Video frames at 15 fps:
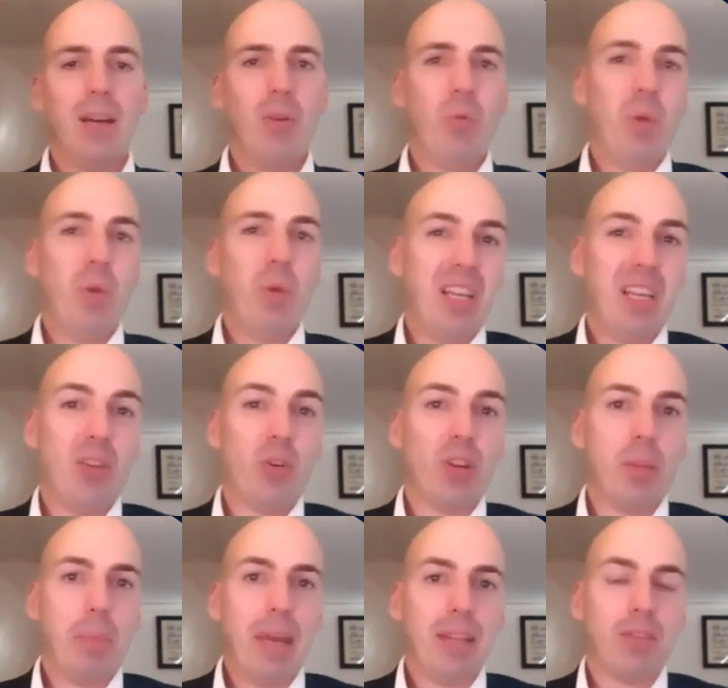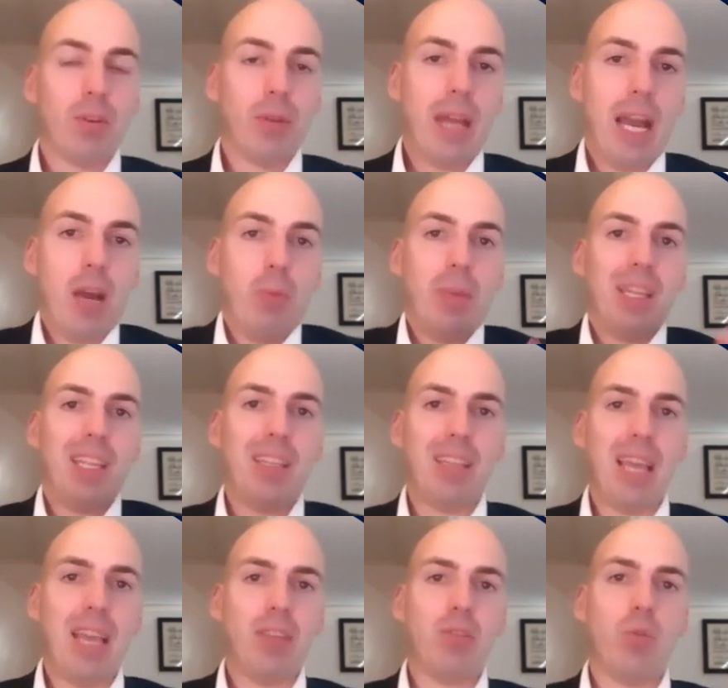Well, it all depends on how many
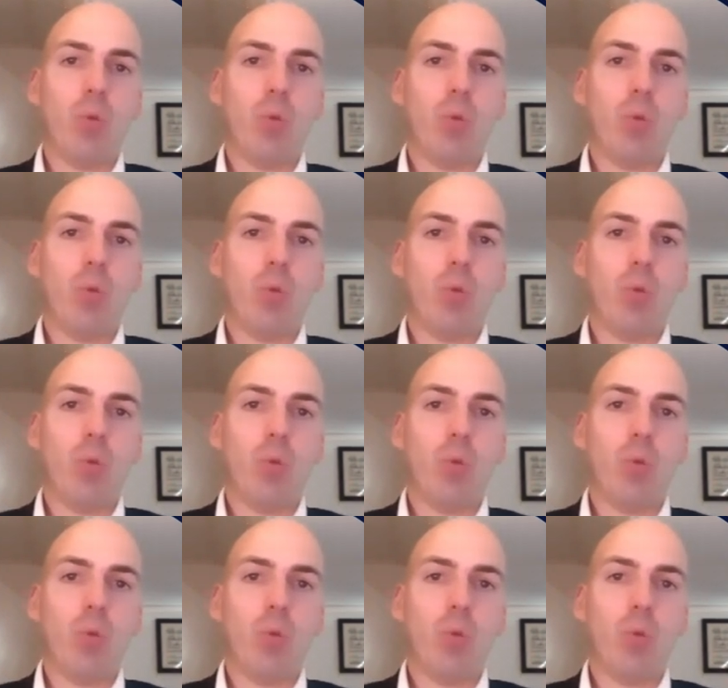days you